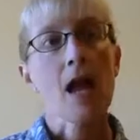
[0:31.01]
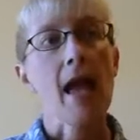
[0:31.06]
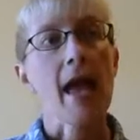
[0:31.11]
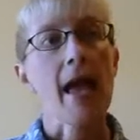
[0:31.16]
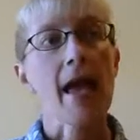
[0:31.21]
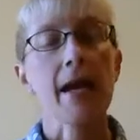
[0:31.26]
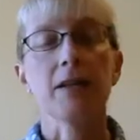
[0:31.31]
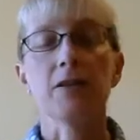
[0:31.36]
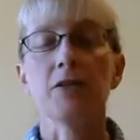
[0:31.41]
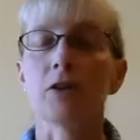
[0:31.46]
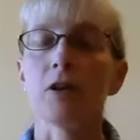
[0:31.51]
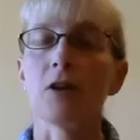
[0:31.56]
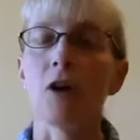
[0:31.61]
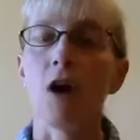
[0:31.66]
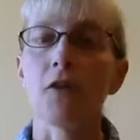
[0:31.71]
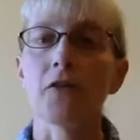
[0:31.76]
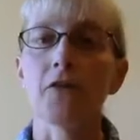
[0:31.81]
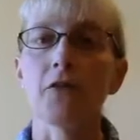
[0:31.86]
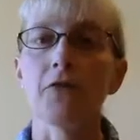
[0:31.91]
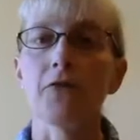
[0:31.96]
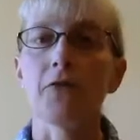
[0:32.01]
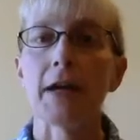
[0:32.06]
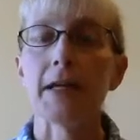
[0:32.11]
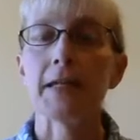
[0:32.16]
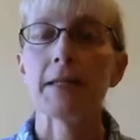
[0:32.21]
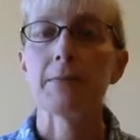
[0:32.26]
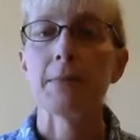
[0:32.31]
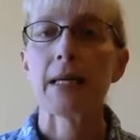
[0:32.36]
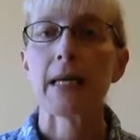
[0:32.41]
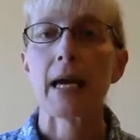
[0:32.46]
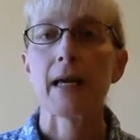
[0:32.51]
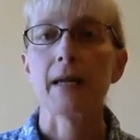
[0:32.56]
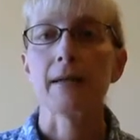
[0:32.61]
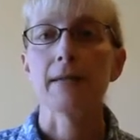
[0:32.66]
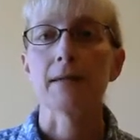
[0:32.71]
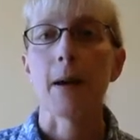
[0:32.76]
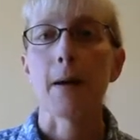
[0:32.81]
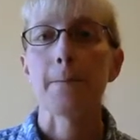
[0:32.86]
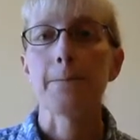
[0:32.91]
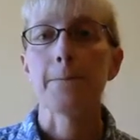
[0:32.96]
and you can also find me
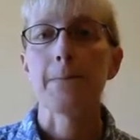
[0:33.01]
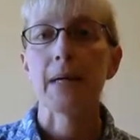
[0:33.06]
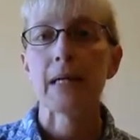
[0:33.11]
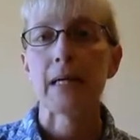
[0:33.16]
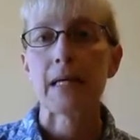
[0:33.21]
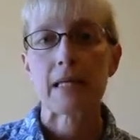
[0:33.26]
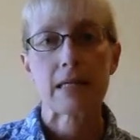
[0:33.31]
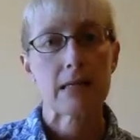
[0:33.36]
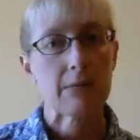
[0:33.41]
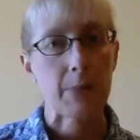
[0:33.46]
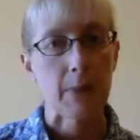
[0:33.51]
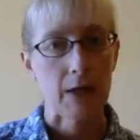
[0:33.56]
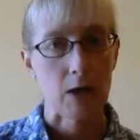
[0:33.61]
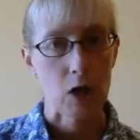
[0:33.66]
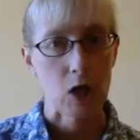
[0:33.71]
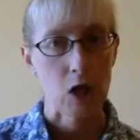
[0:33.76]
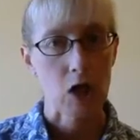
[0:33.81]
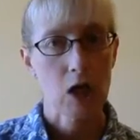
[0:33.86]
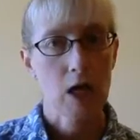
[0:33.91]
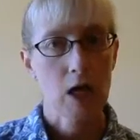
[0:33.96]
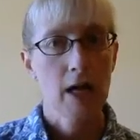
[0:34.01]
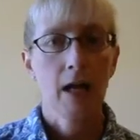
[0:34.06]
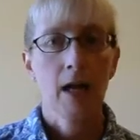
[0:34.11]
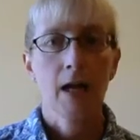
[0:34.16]
as Bunny Spinner